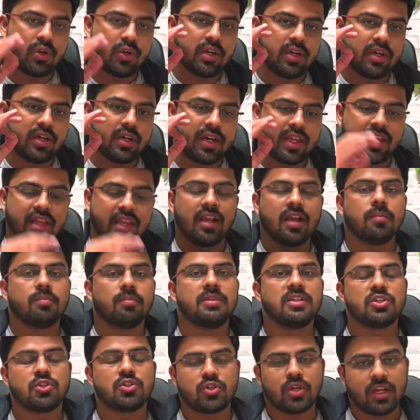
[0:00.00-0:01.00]
taking up
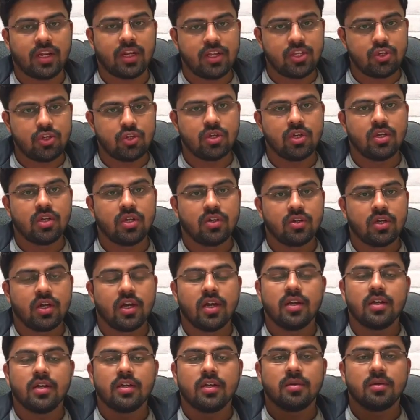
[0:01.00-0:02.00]
this challenge,
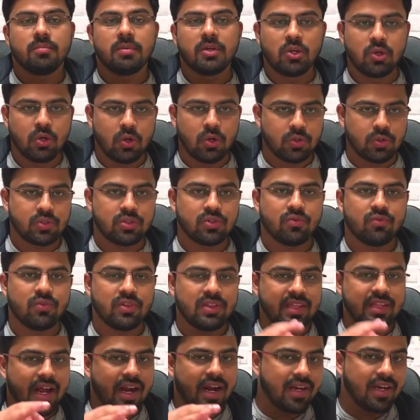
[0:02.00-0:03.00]
because with
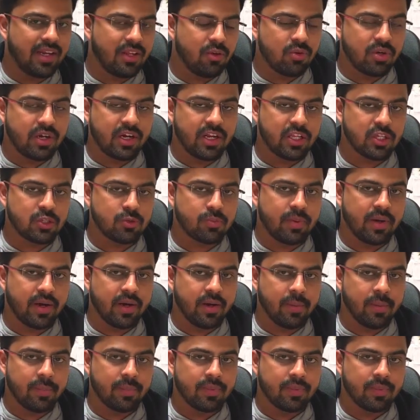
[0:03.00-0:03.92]
that new reading speed,